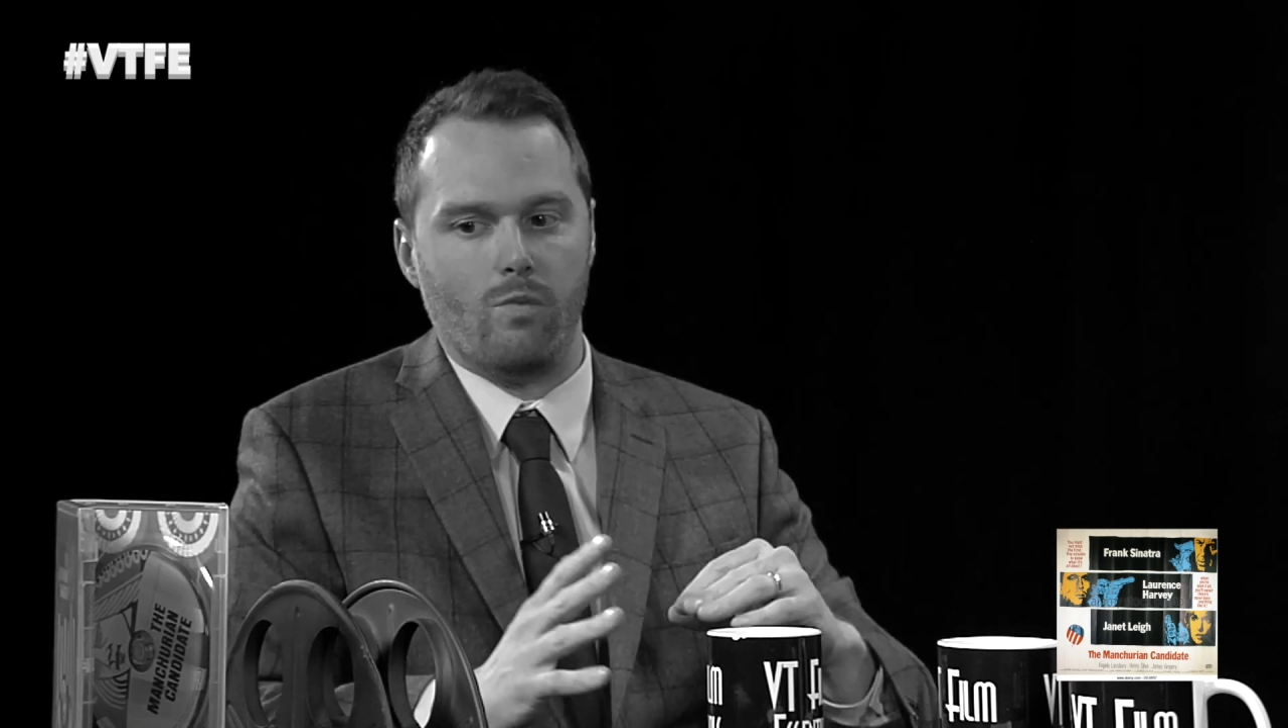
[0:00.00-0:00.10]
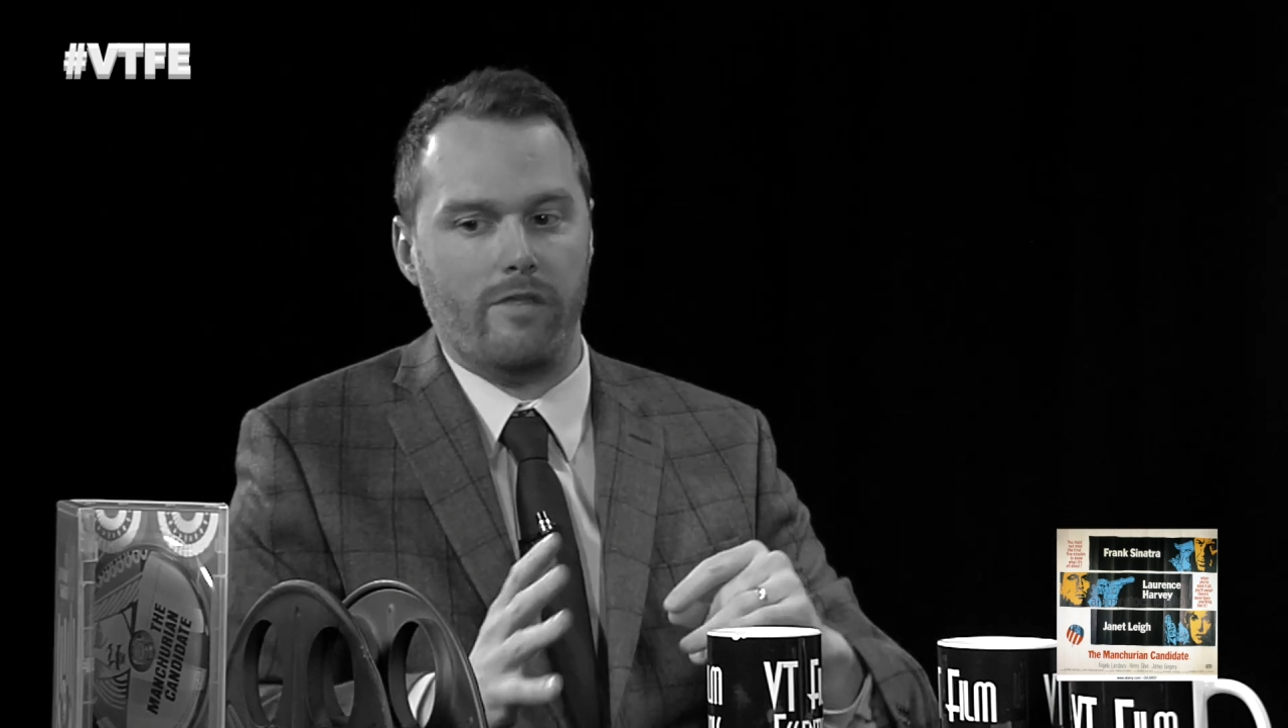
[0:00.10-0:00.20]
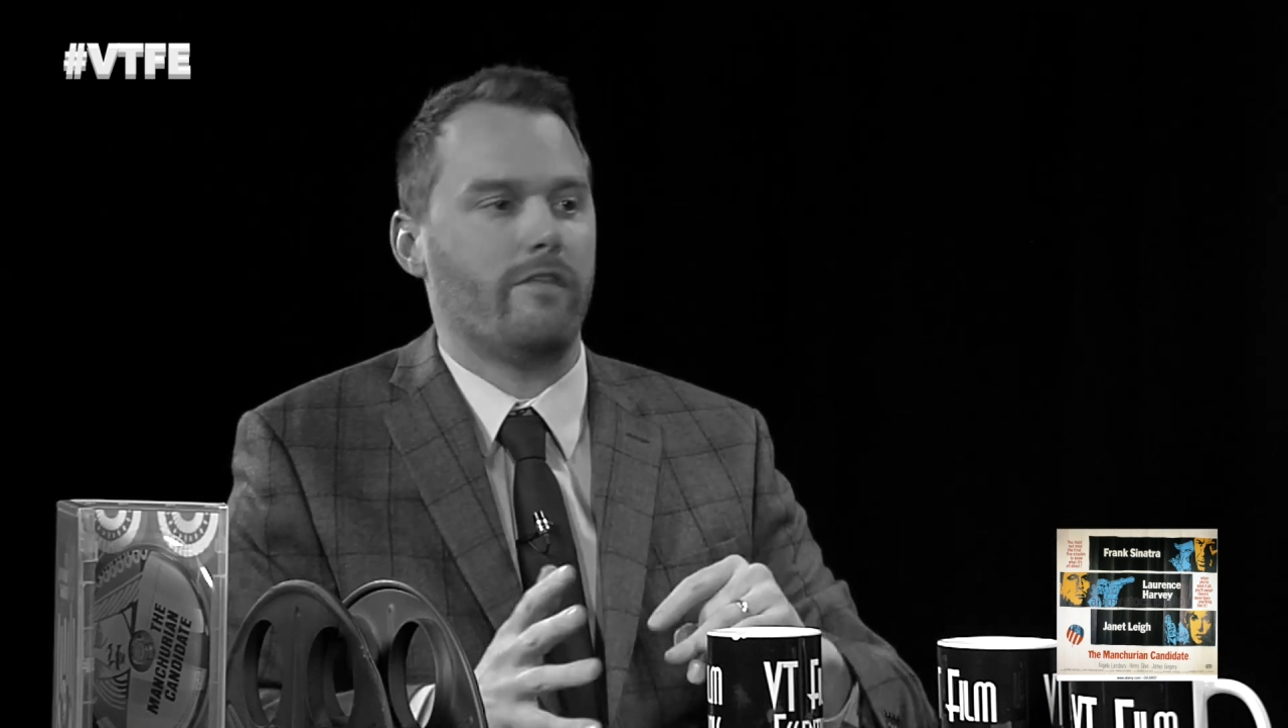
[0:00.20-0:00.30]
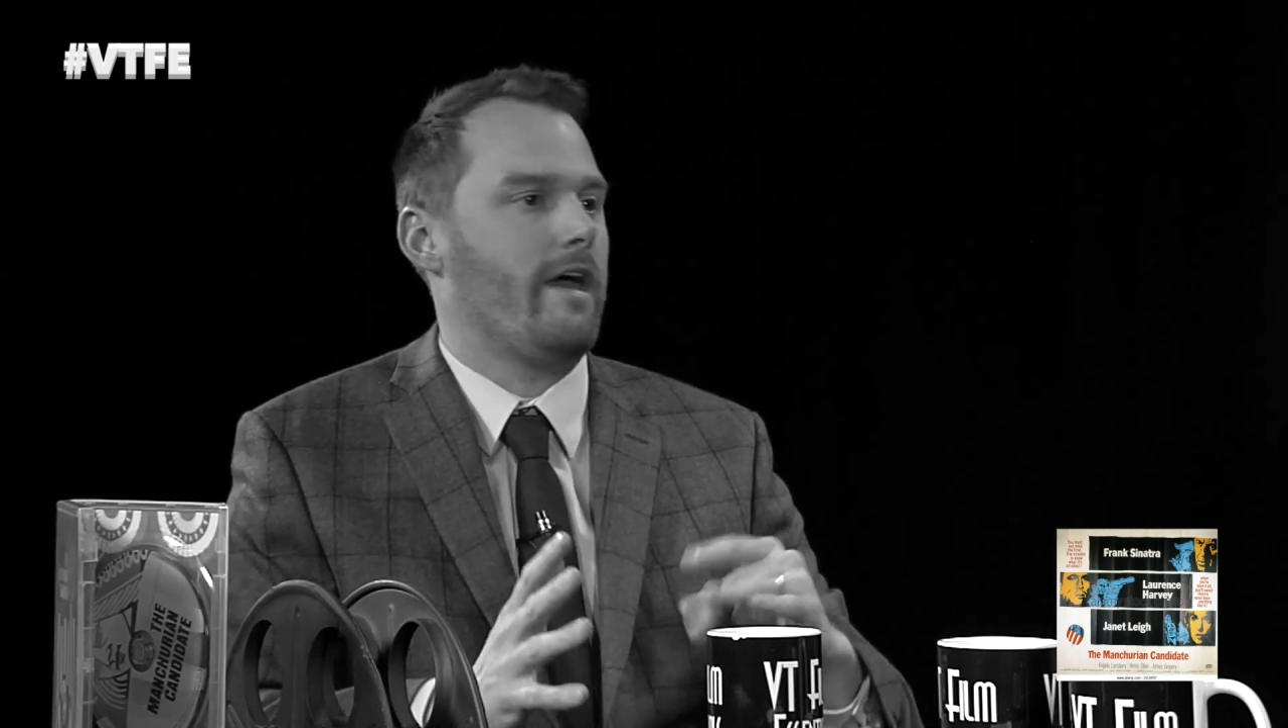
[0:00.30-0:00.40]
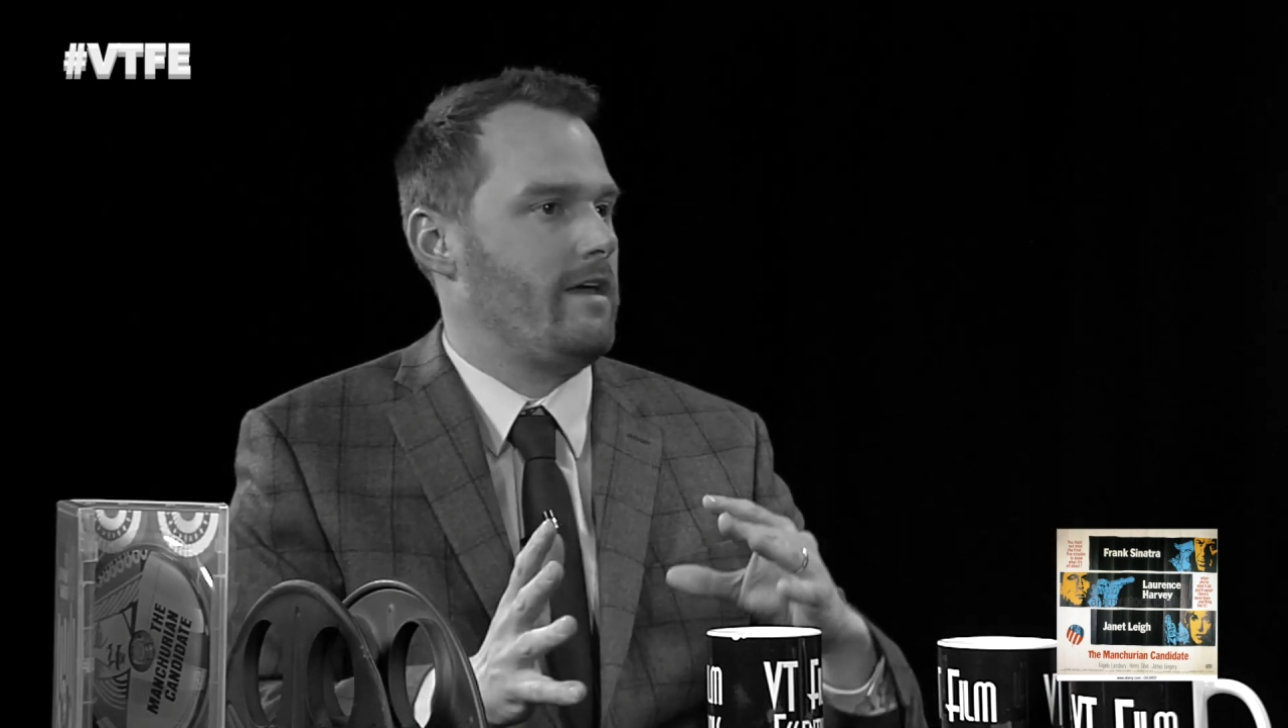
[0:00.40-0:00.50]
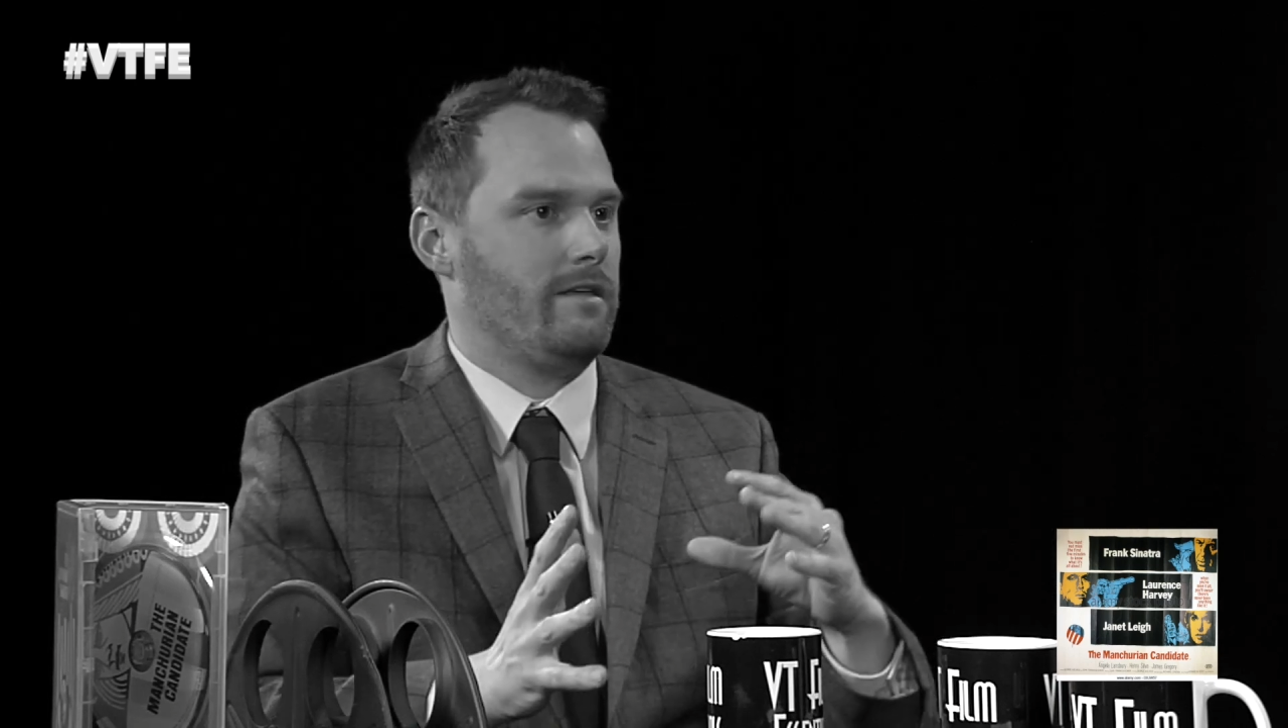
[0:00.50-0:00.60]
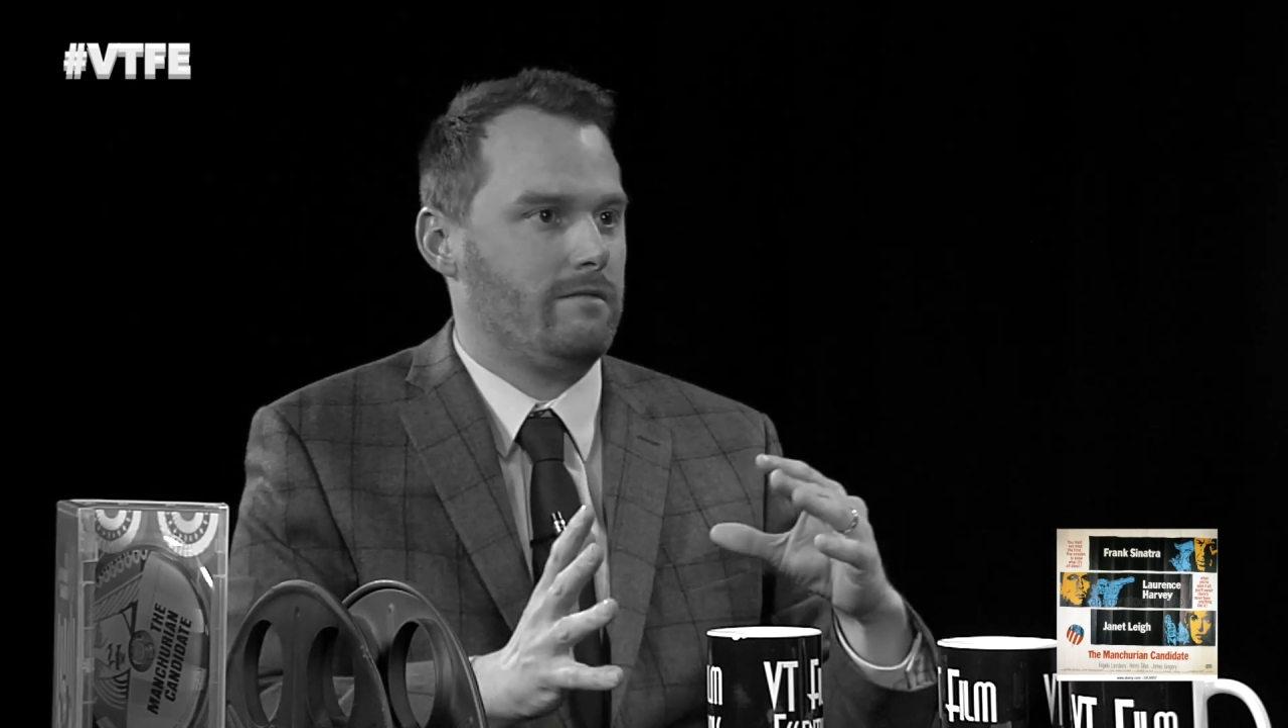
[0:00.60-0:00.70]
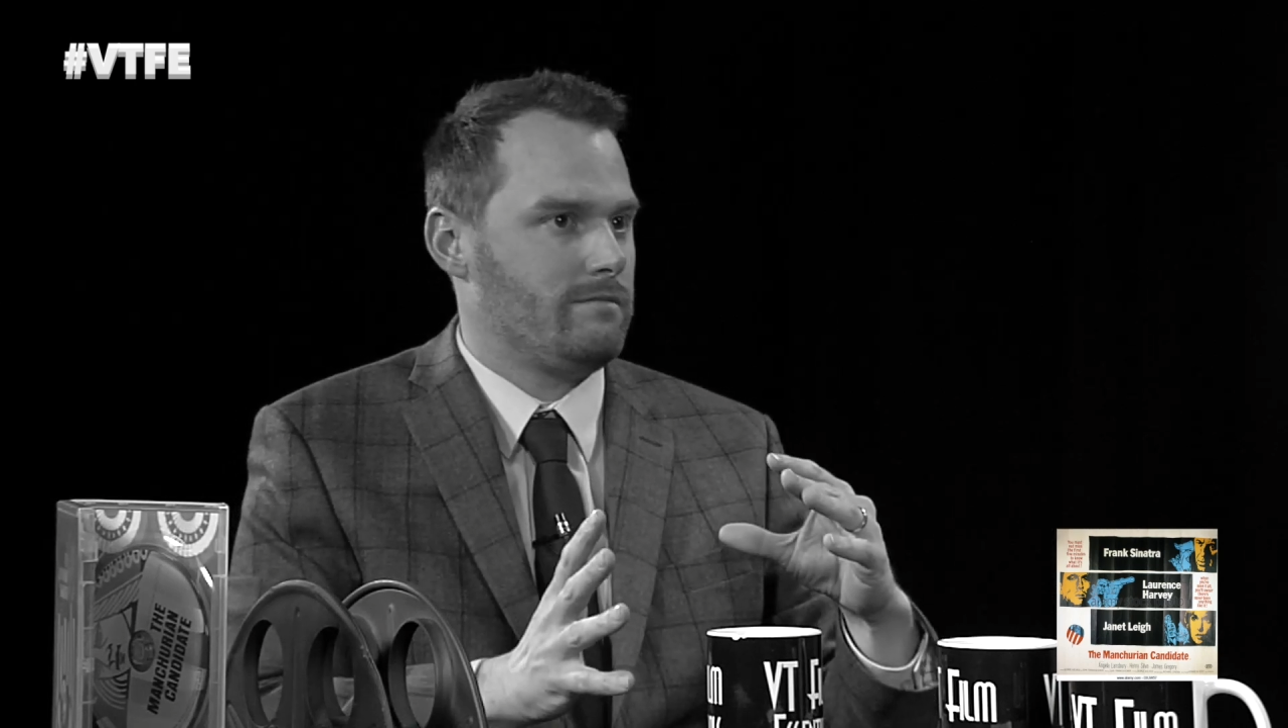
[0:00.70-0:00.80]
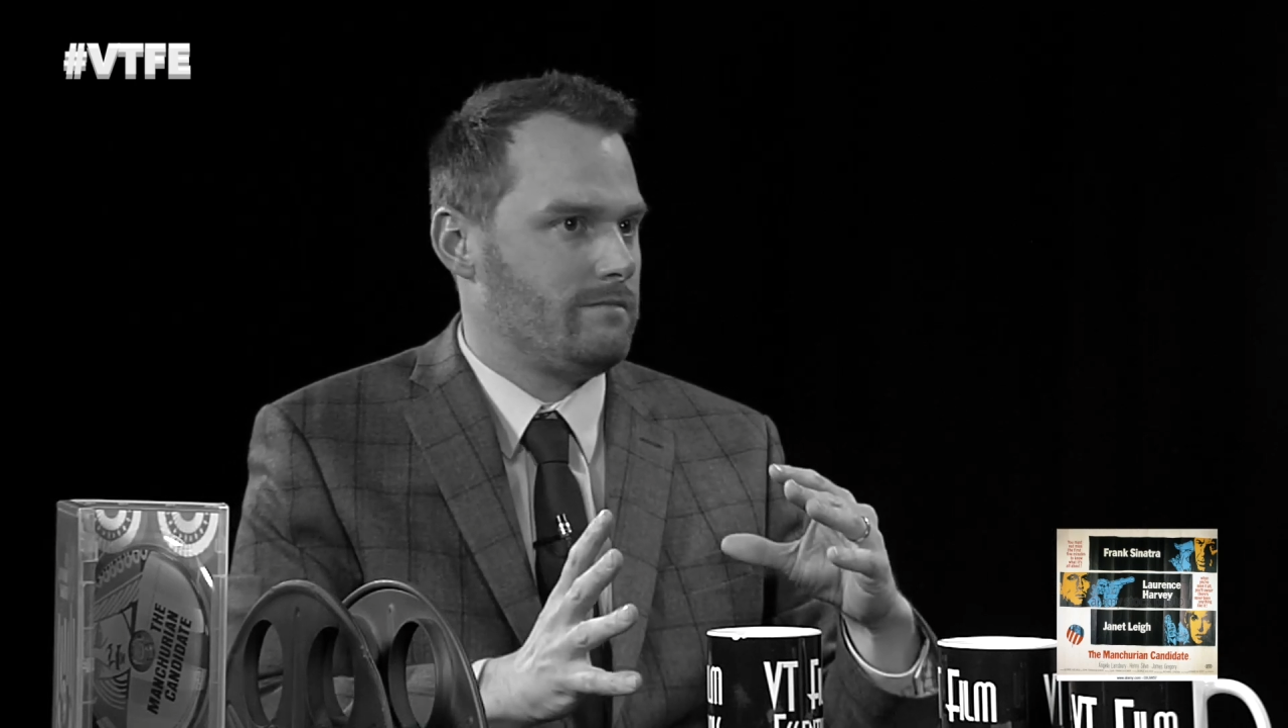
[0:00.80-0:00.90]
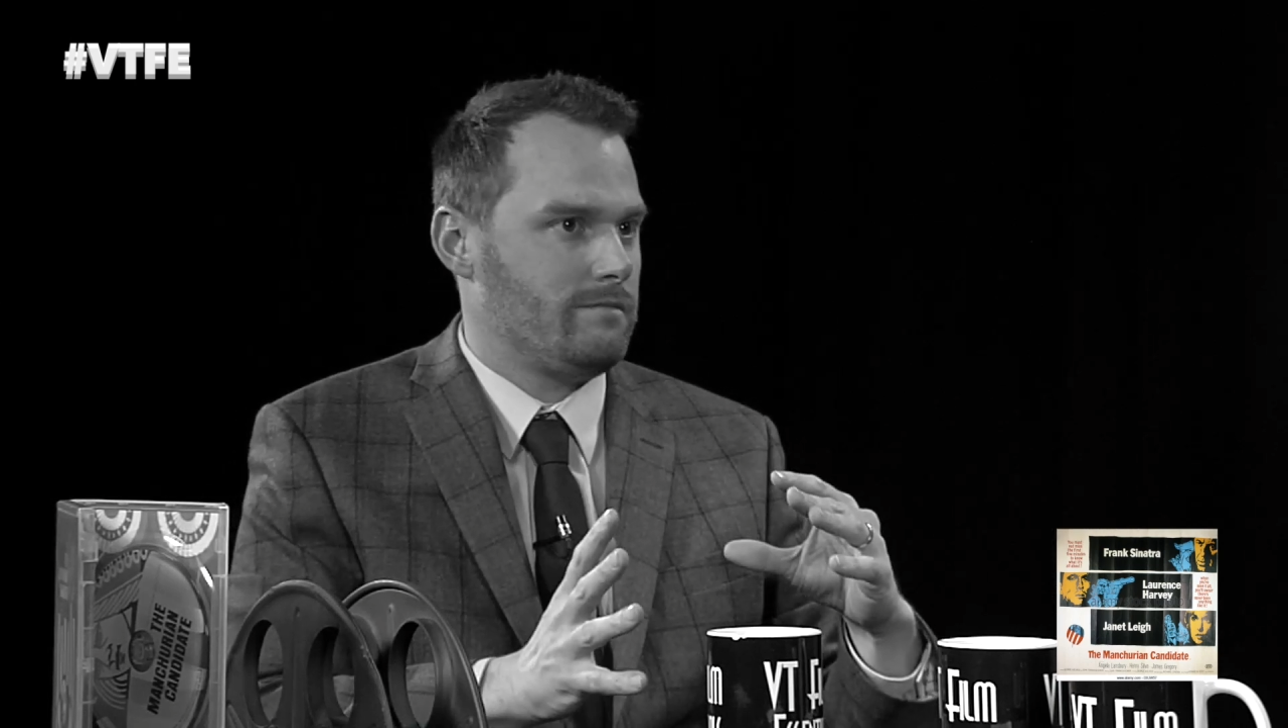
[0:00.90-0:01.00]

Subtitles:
whether they